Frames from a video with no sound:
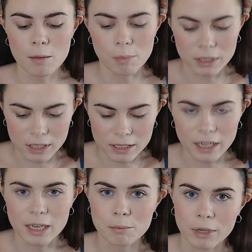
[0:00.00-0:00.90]
But since I
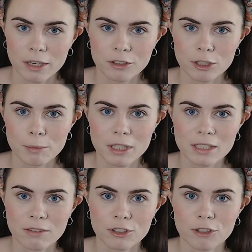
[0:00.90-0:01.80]
am planning on streaming this
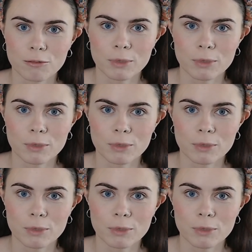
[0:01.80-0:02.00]
afternoon,